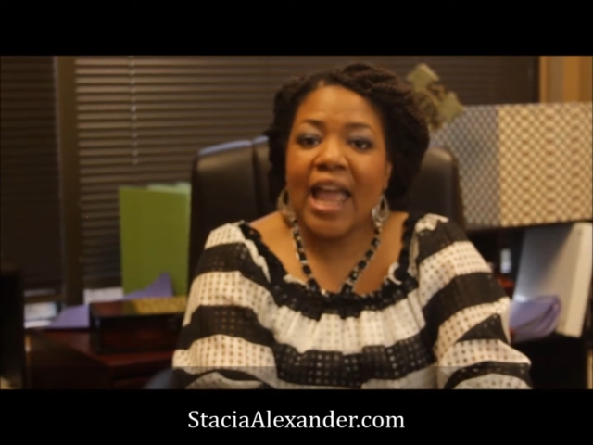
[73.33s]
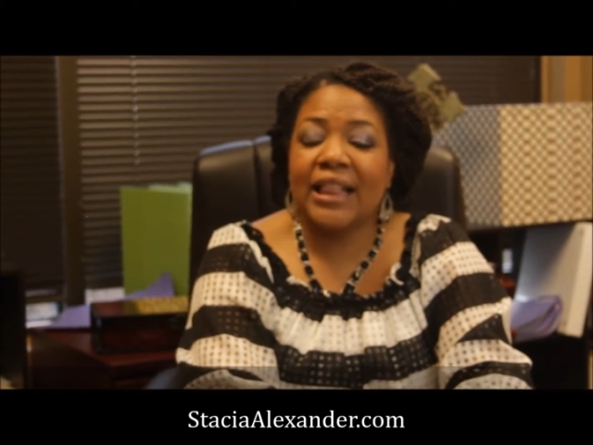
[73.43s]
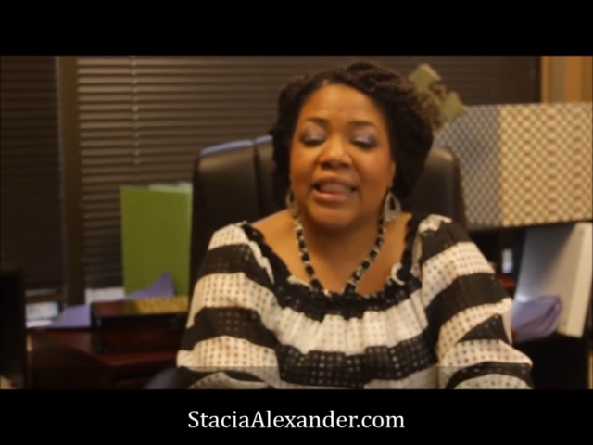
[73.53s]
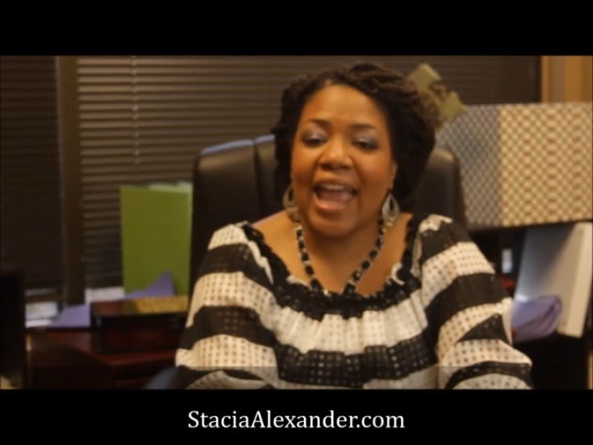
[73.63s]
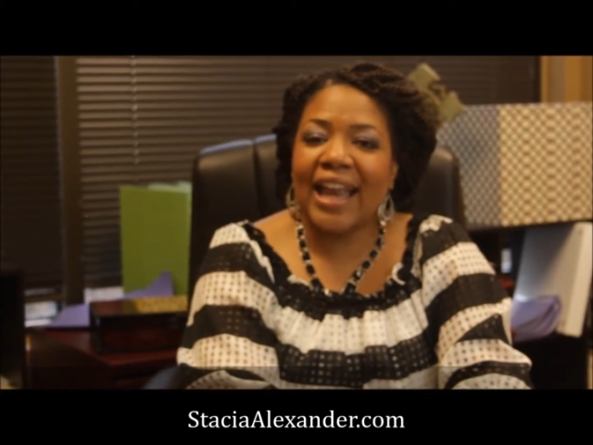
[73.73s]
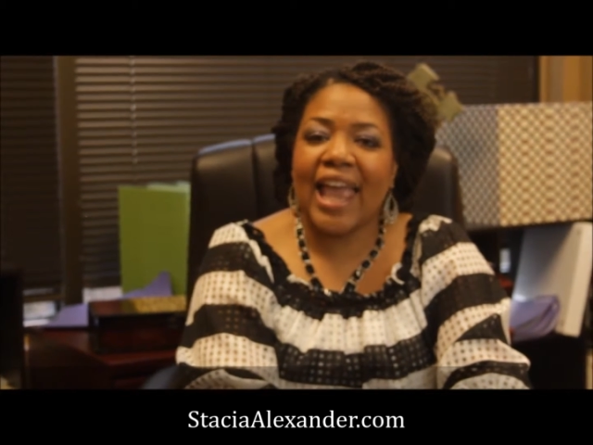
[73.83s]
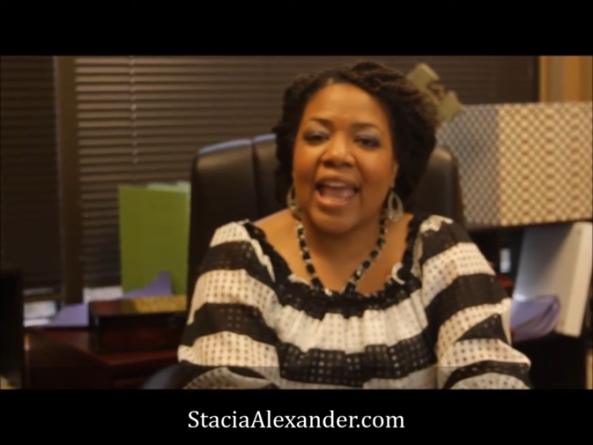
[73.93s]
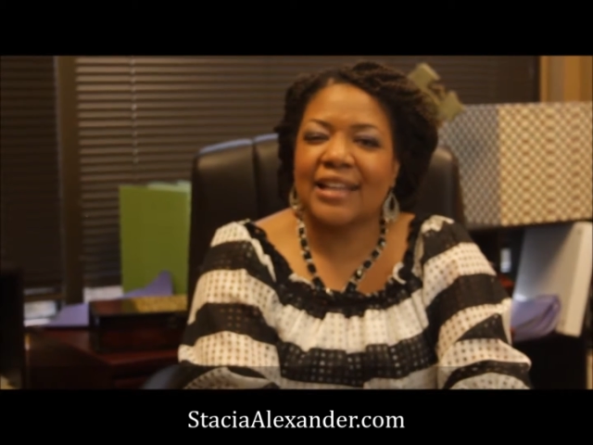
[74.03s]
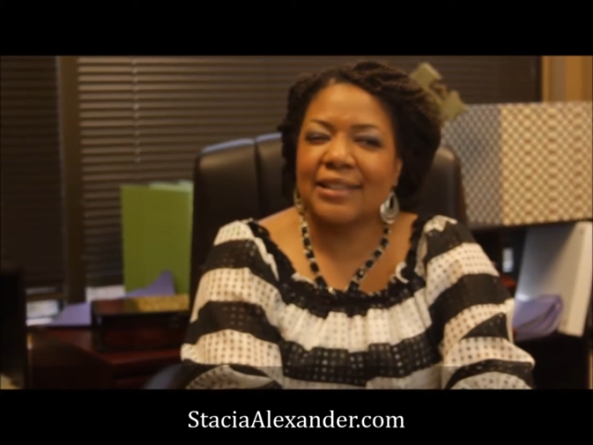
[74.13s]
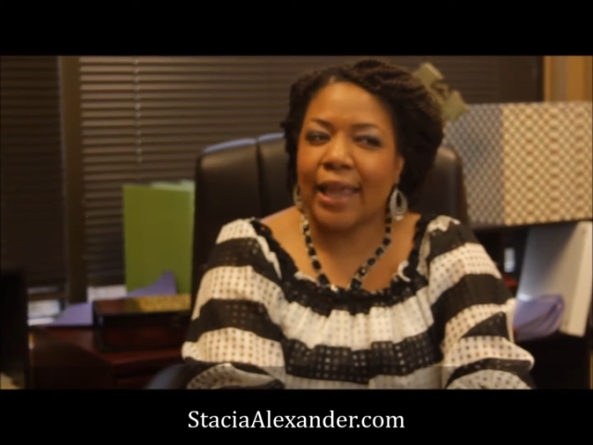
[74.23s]
And that
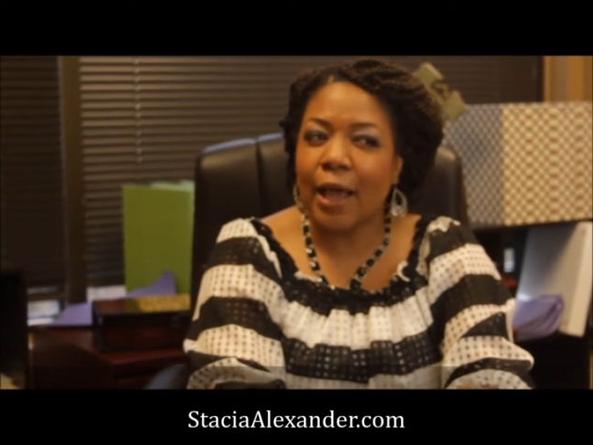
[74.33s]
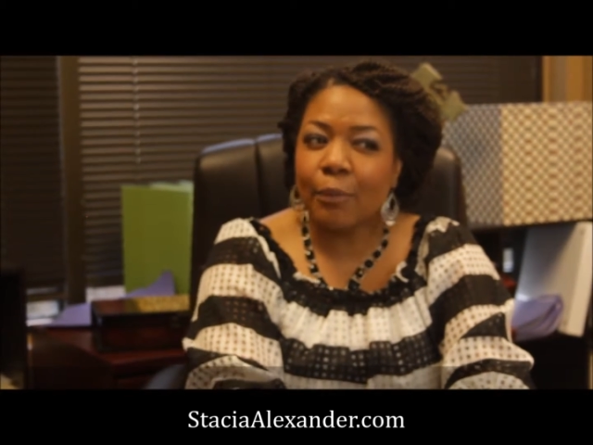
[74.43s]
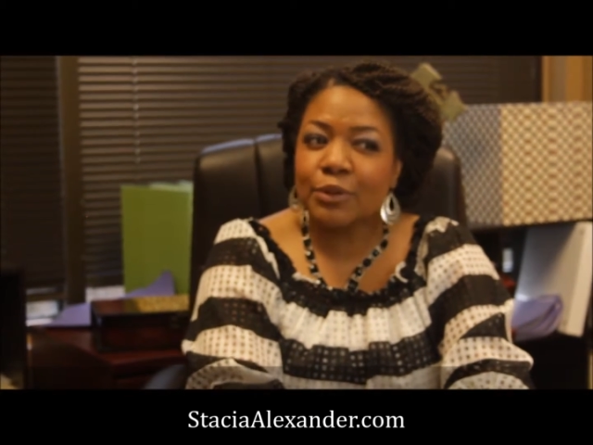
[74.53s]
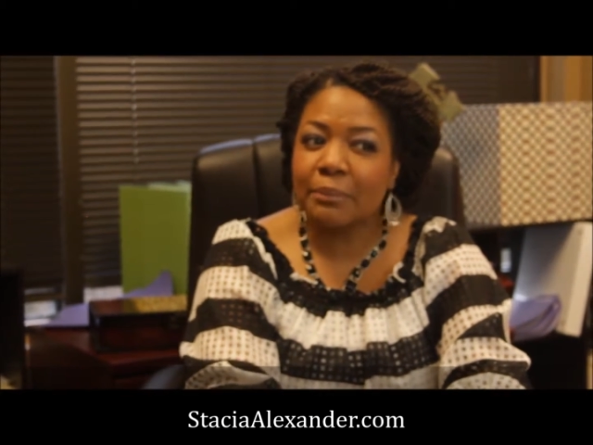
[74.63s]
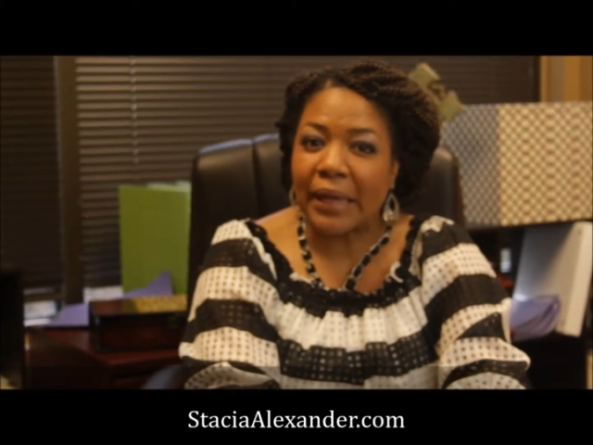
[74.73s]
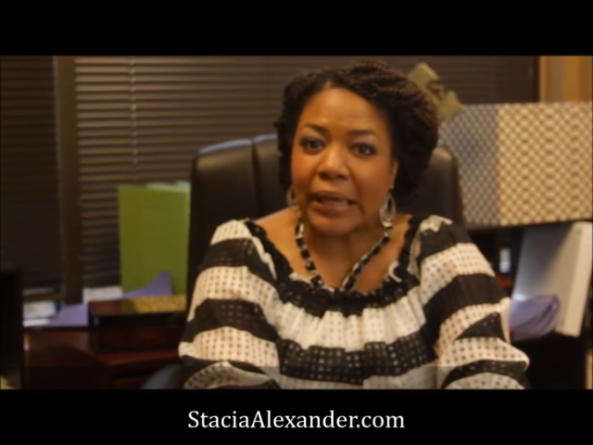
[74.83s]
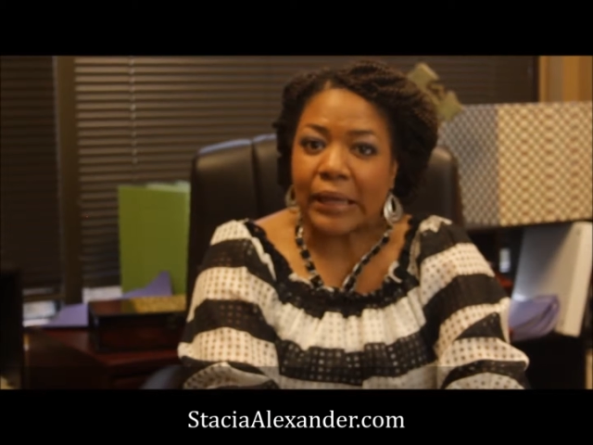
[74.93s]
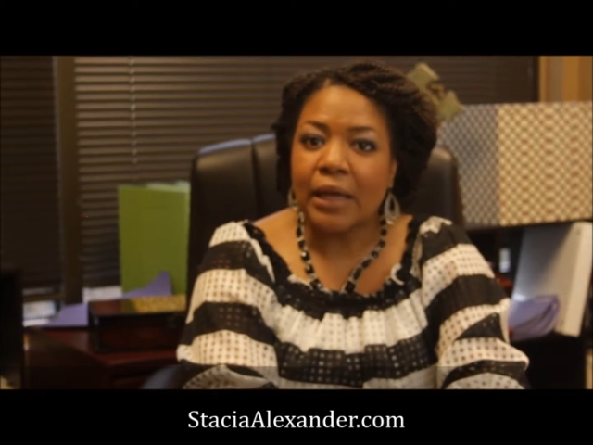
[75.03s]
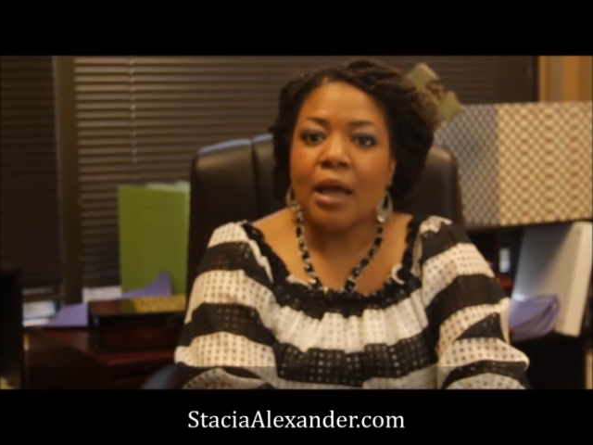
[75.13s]
has helped me,